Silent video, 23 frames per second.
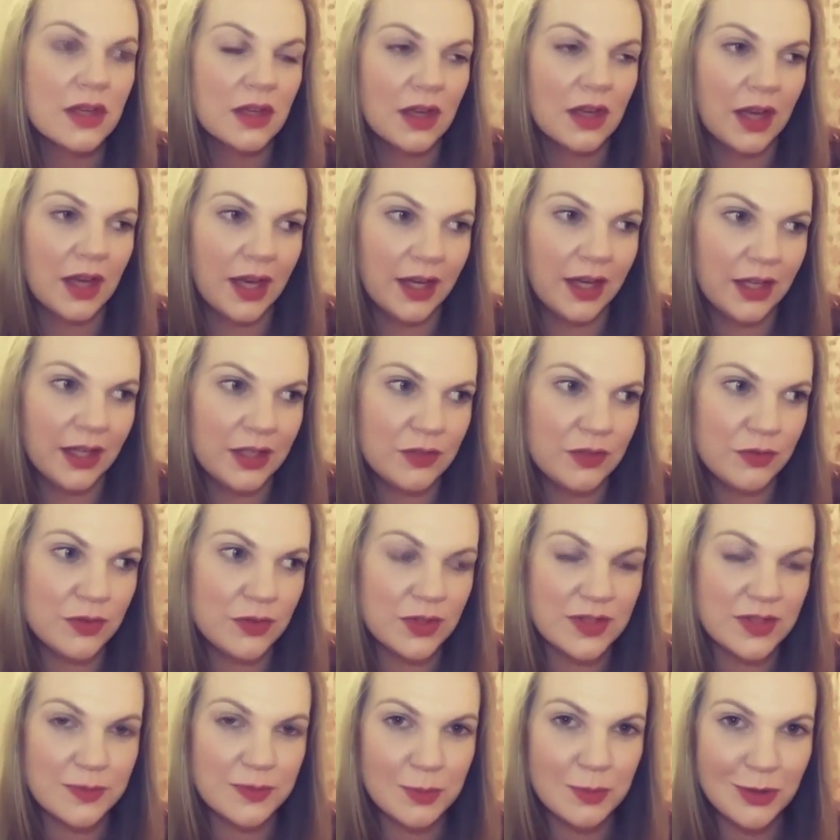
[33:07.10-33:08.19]
and if you
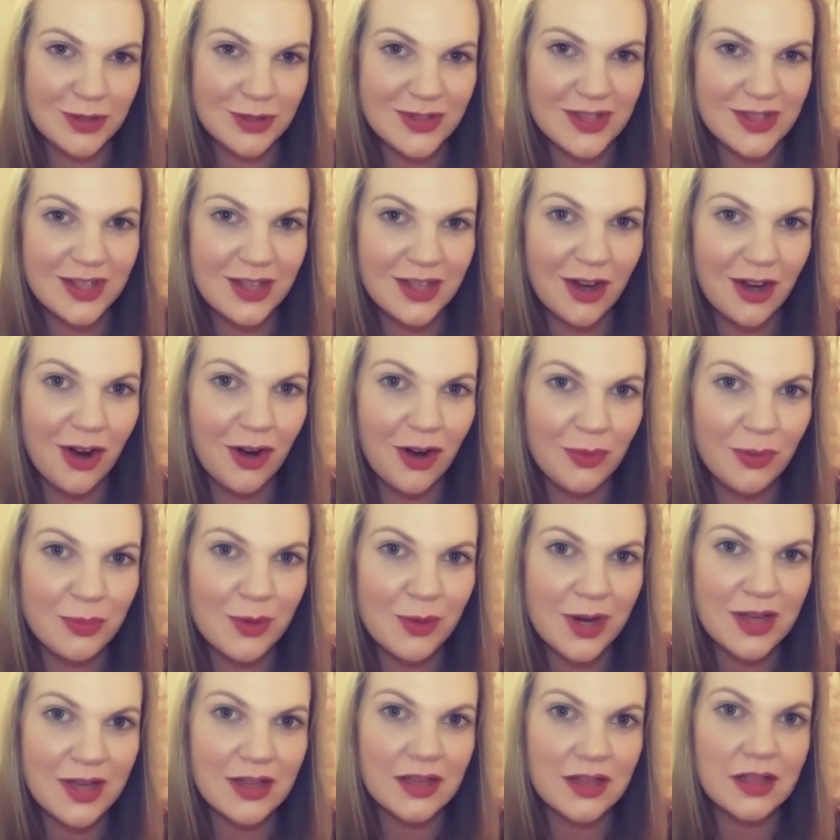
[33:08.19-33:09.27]
experience any
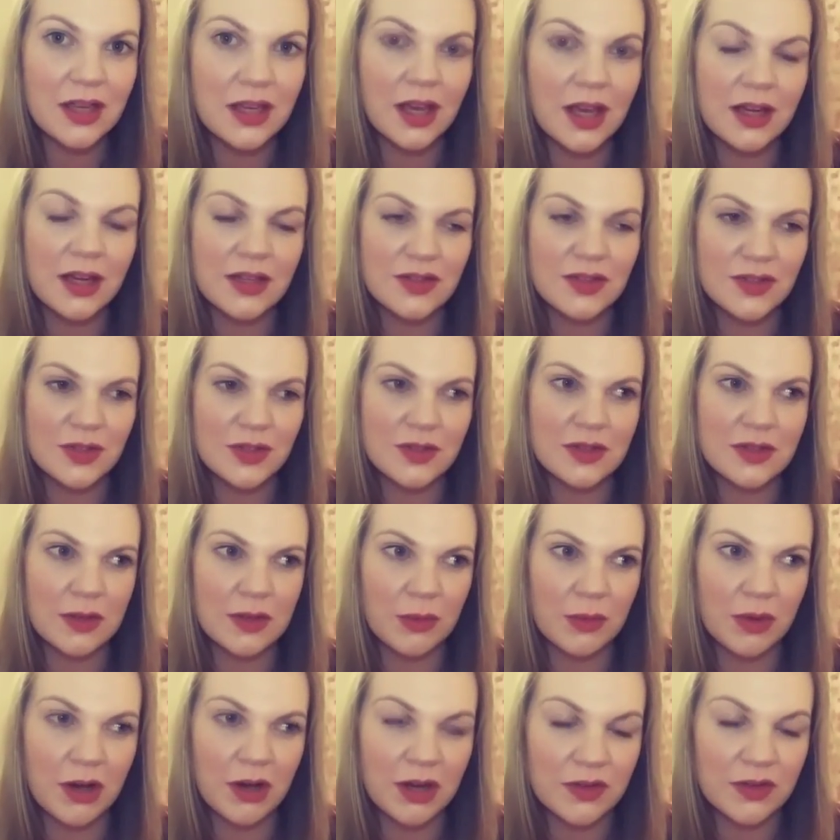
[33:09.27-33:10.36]
heartbreak, again, it's just some
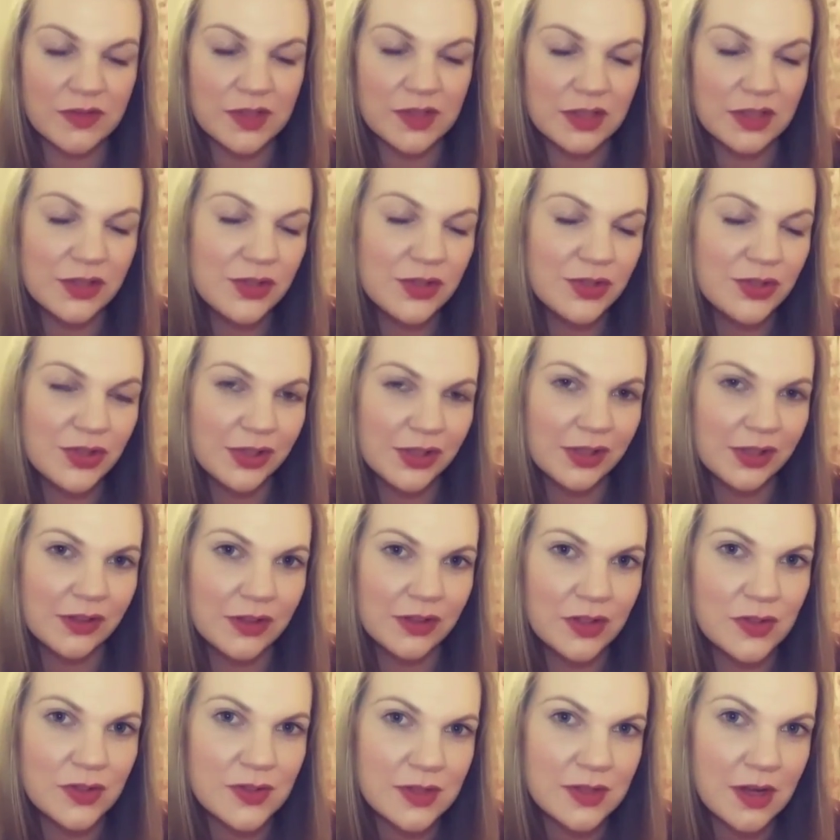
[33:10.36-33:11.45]
kind of illusion that
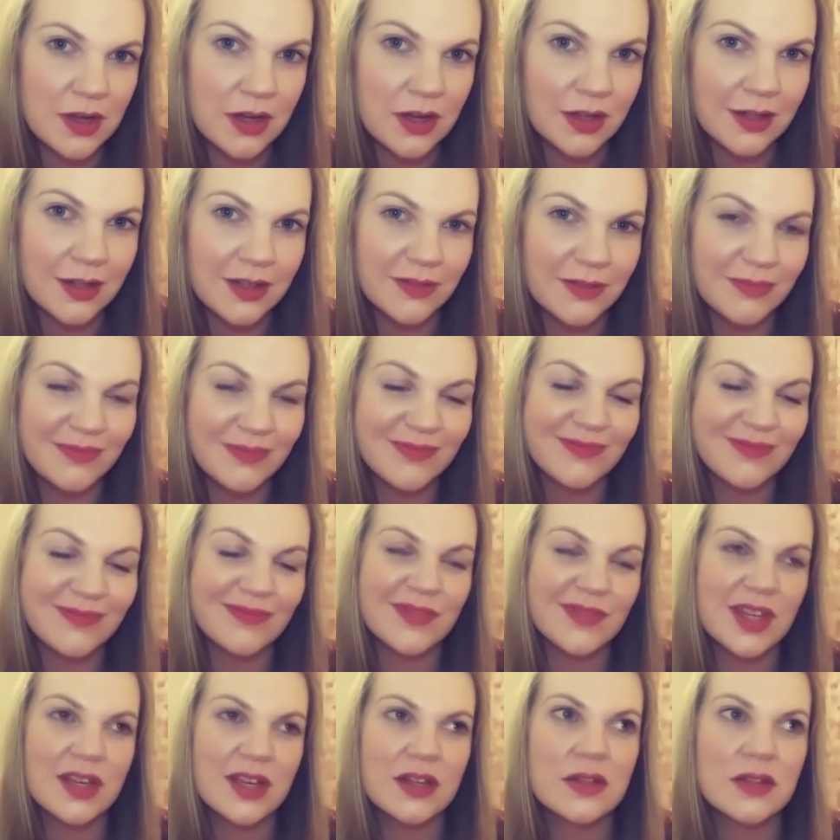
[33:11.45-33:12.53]
you're stuck in.
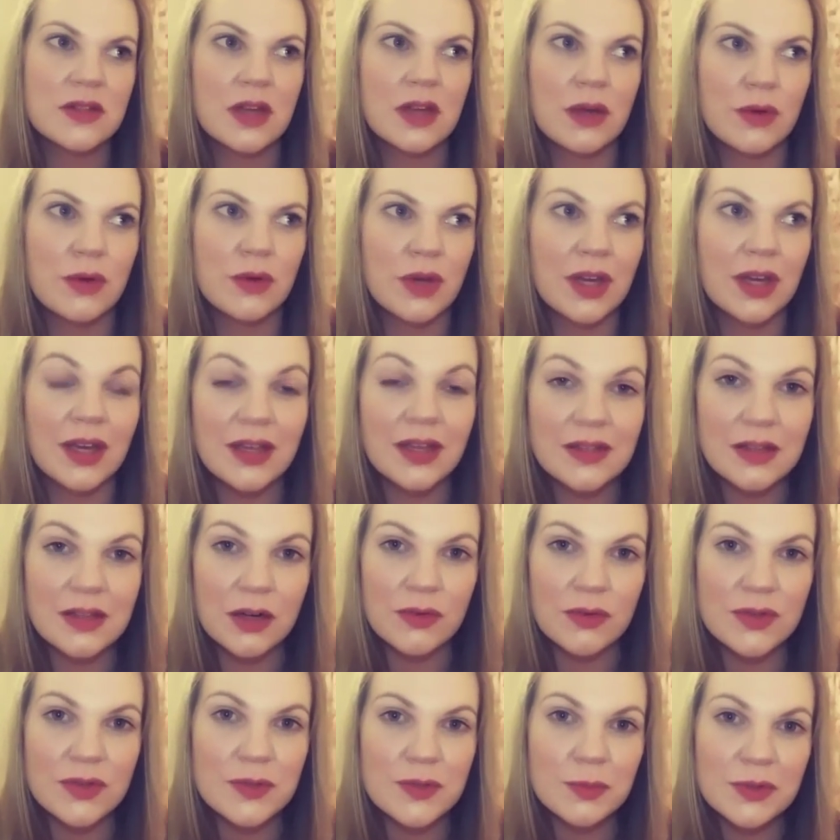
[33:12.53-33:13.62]
So it is our
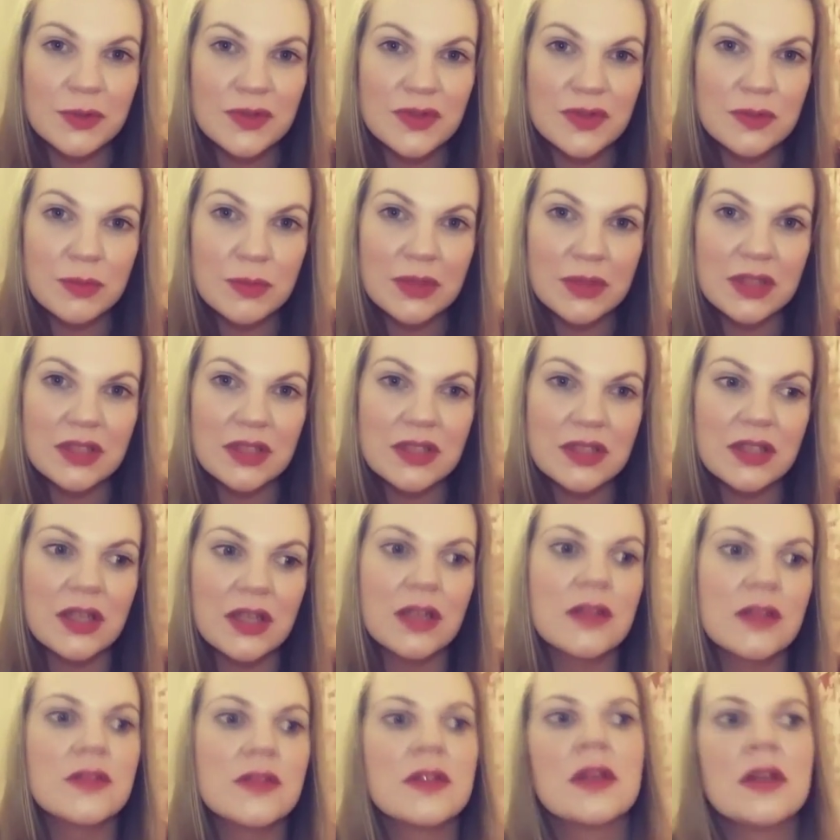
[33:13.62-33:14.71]
responsibility.
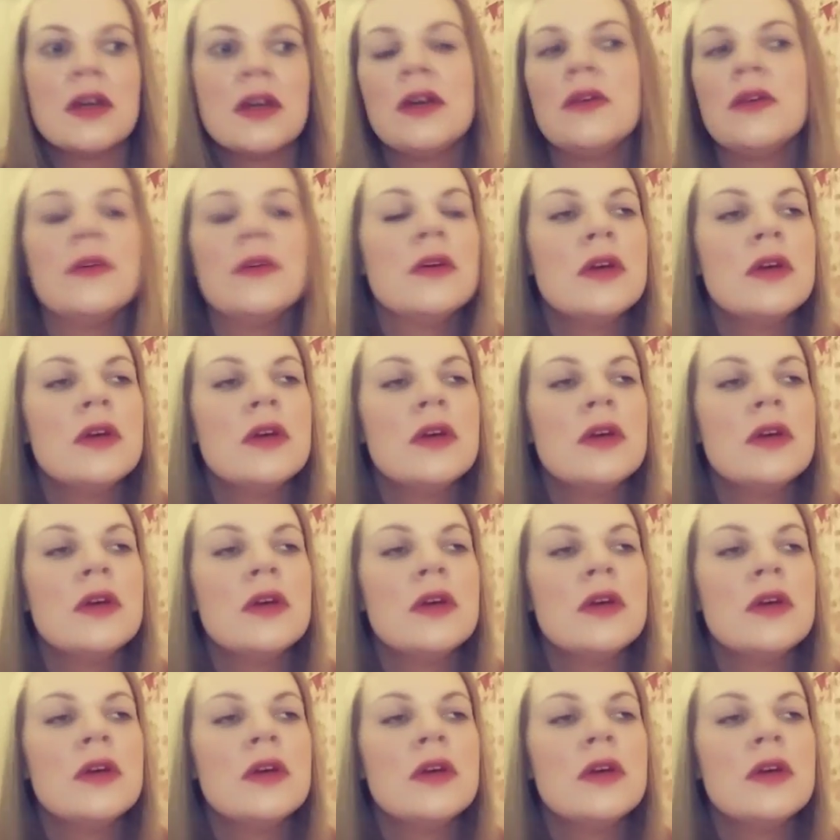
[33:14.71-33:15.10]
So